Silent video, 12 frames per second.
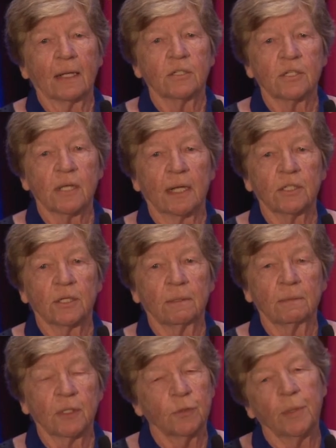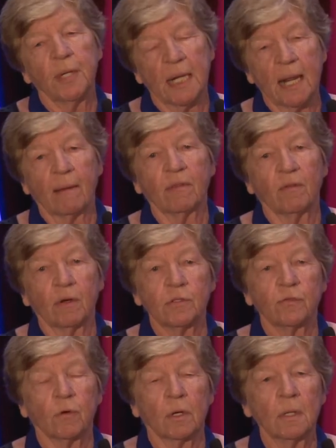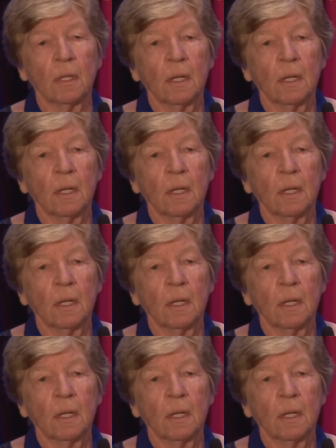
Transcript: legislation, which we didn't have the votes for,